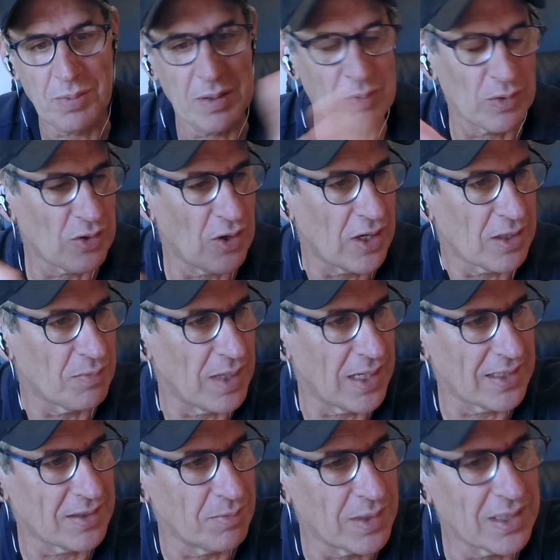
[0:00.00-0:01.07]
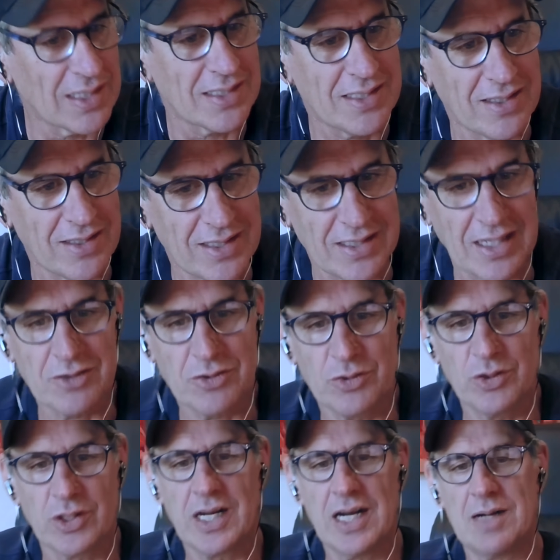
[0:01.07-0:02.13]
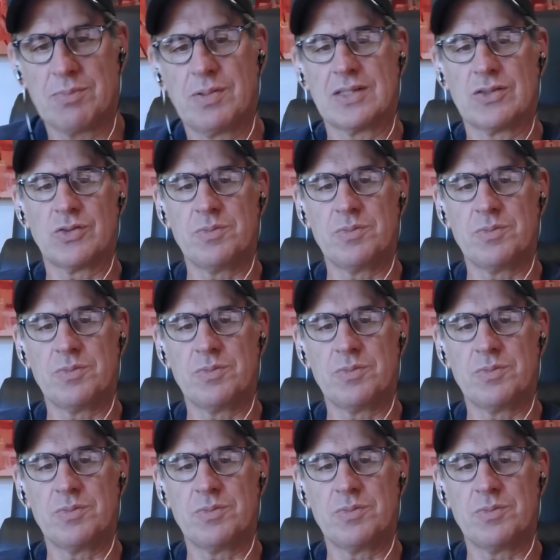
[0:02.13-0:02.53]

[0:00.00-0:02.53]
people talk about the military industrial complex.